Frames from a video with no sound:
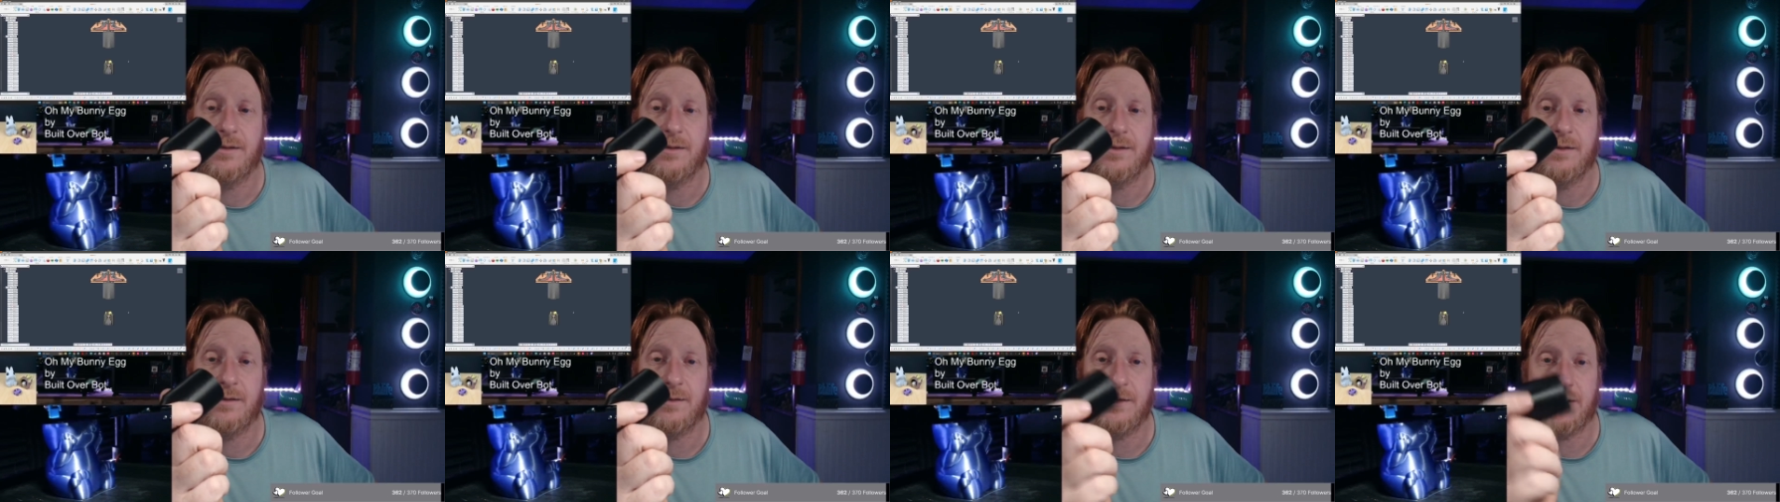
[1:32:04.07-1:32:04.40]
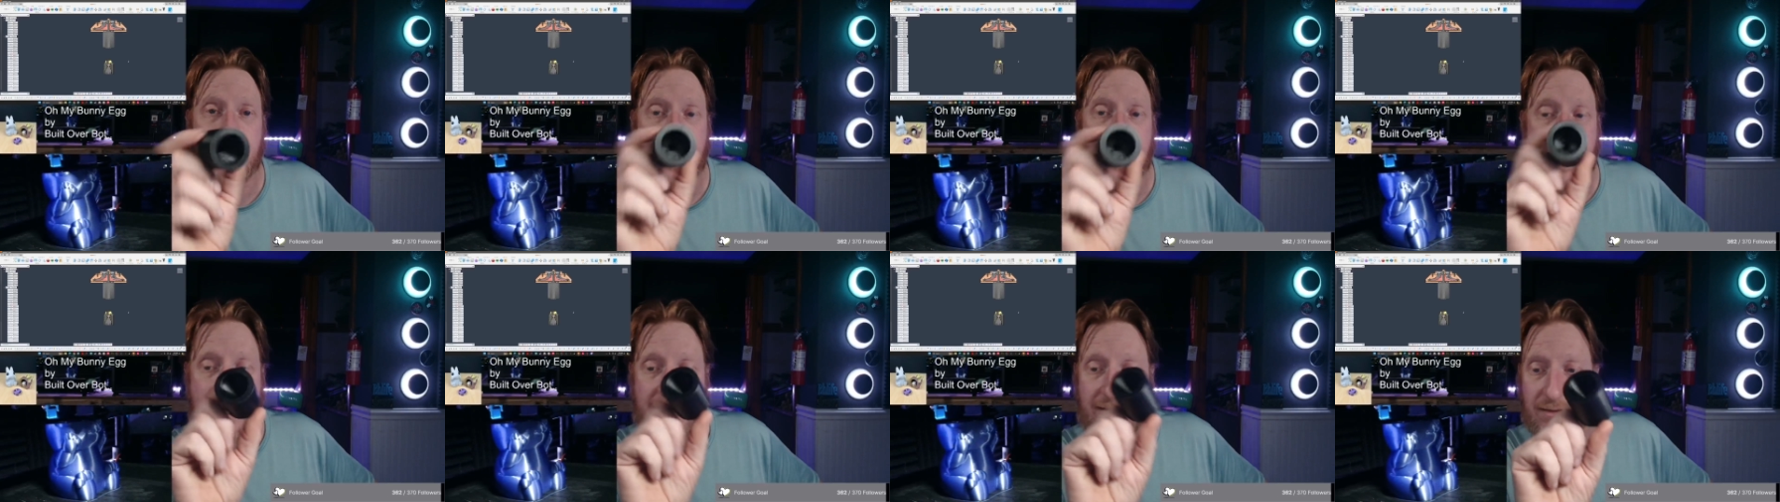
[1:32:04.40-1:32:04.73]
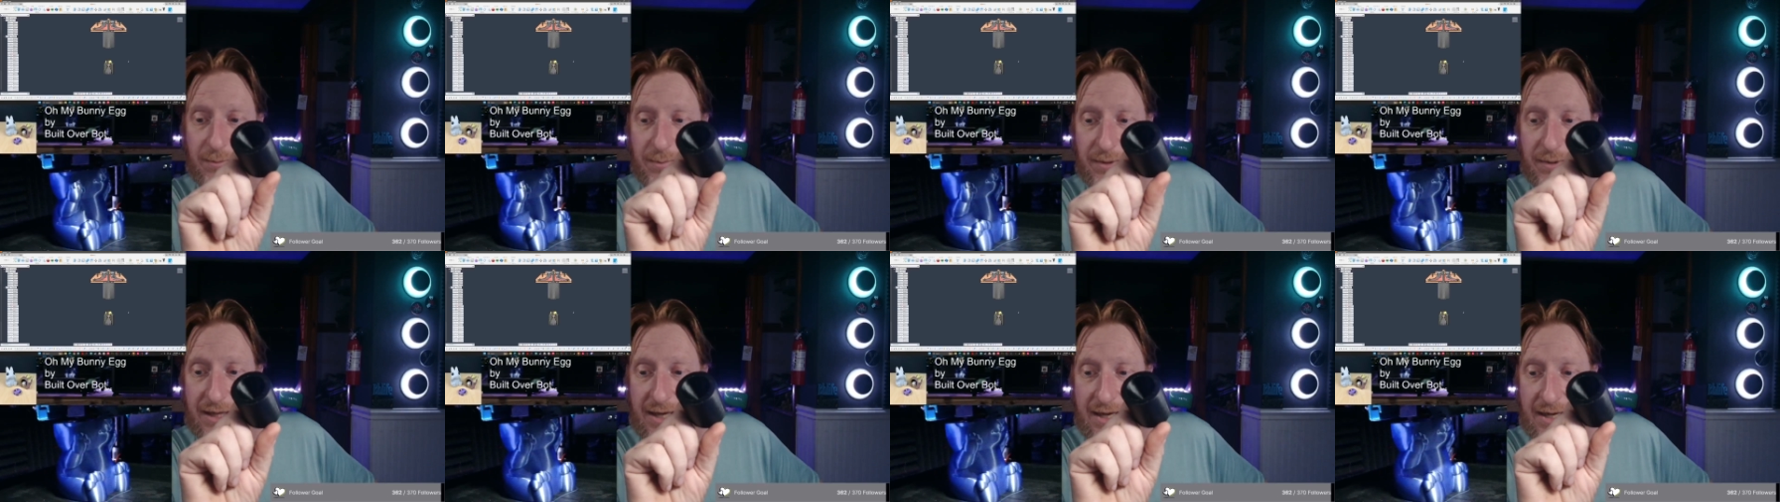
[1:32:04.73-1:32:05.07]
to cast
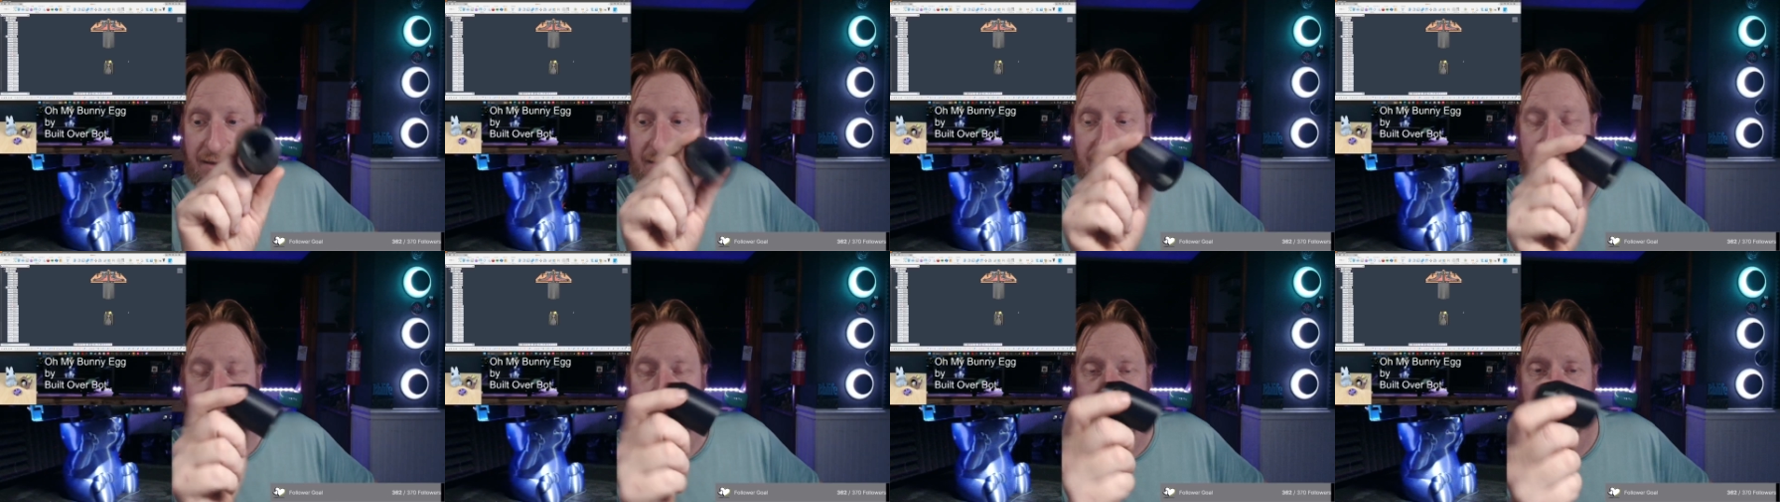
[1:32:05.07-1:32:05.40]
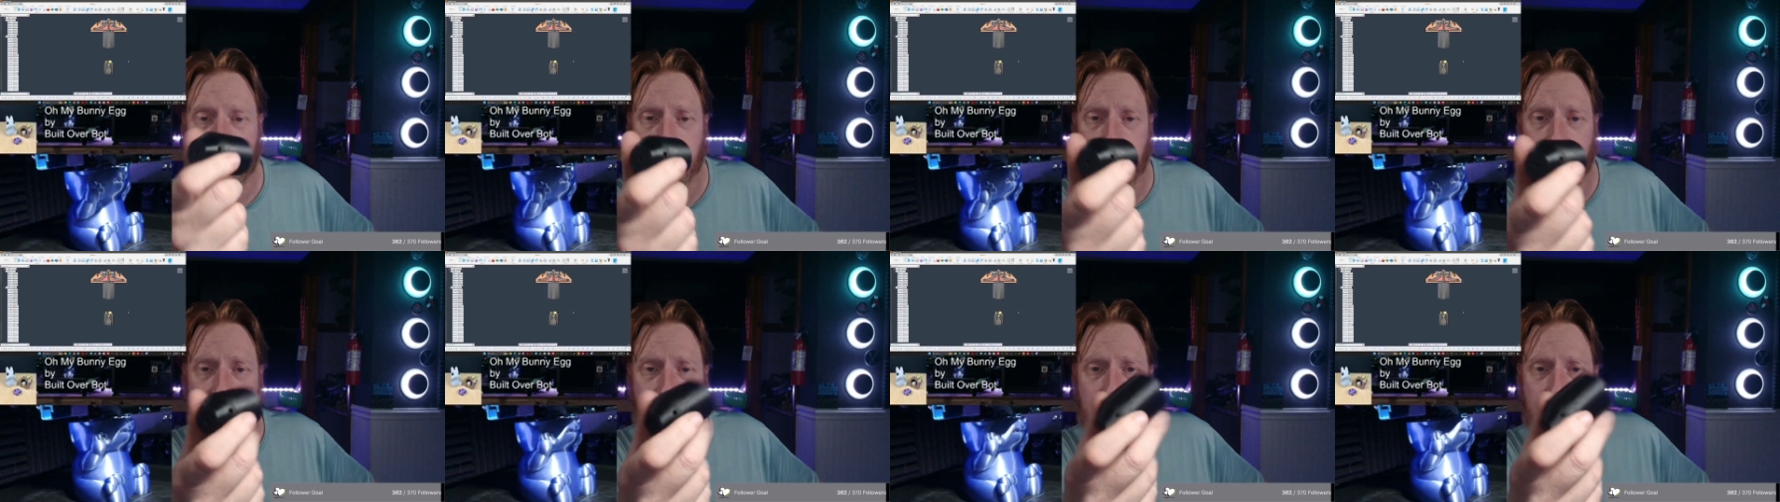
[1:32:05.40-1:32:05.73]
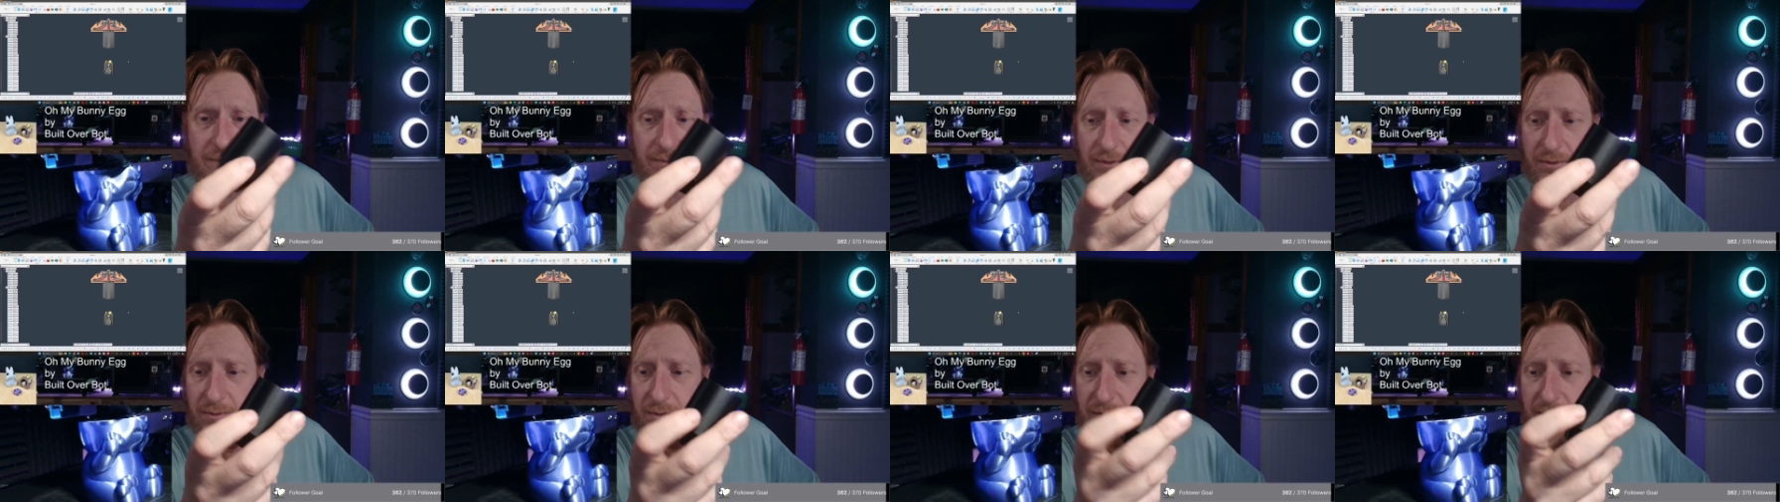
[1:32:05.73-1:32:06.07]
a blank or
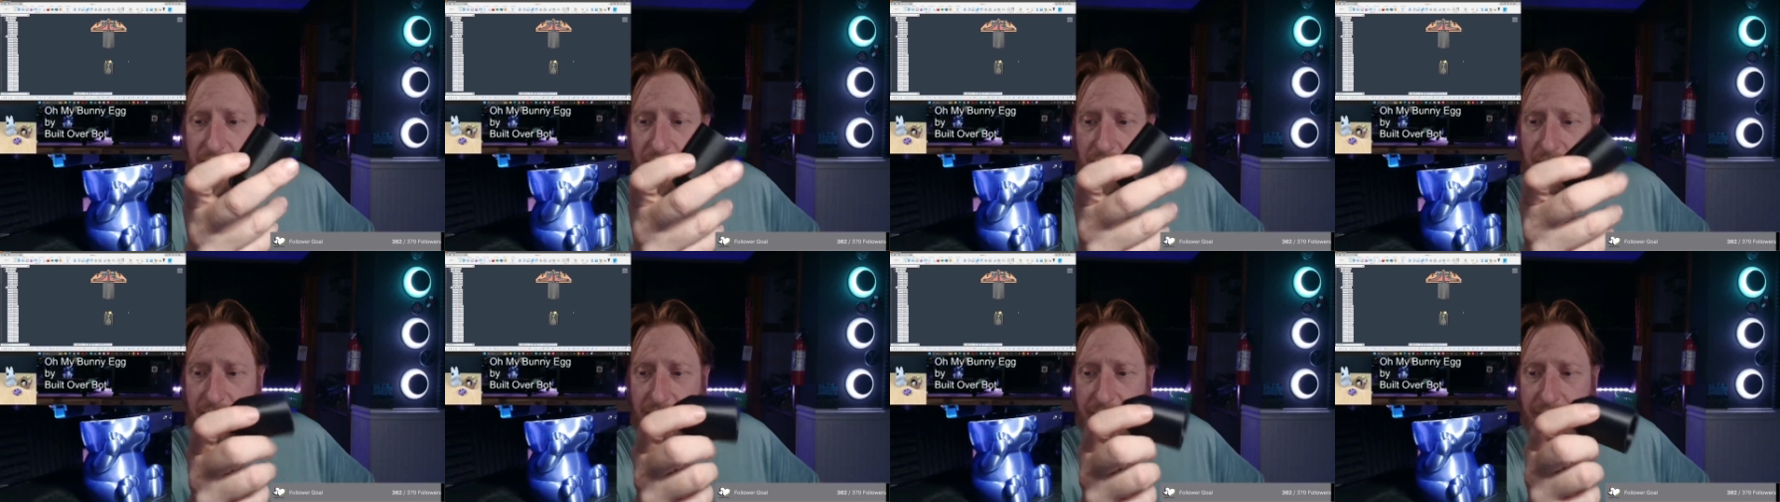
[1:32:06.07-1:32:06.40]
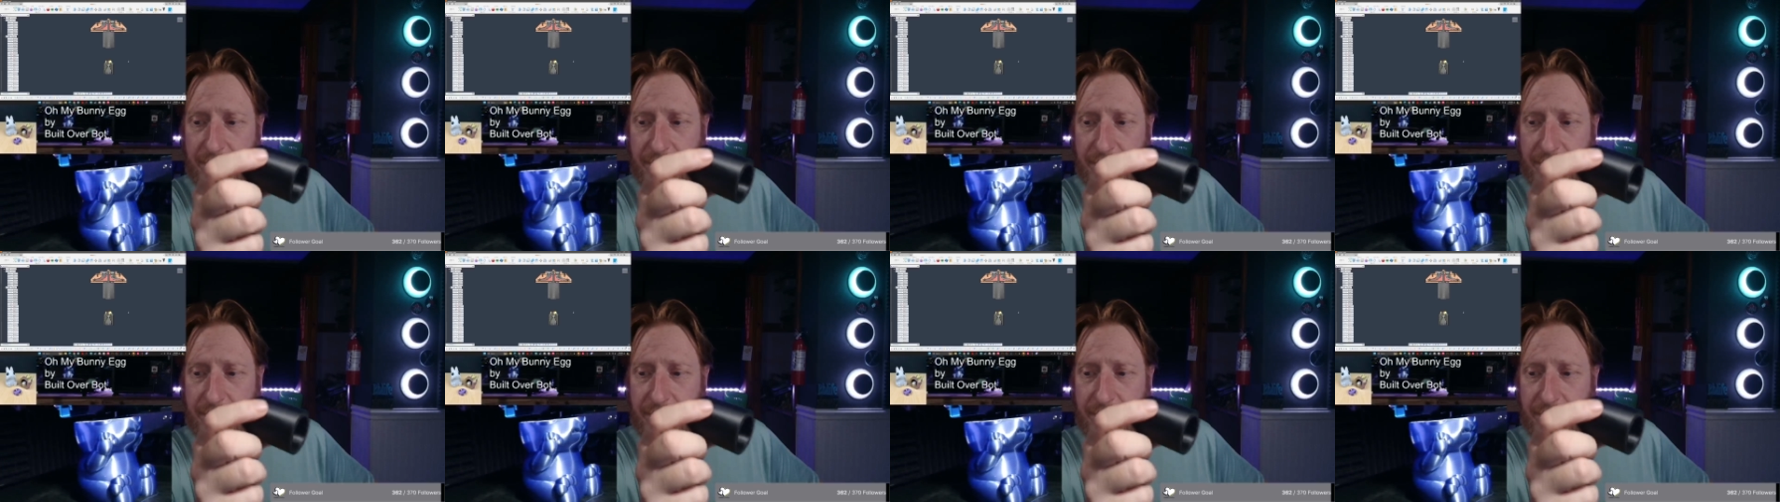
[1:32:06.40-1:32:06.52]
whatever you want to call it,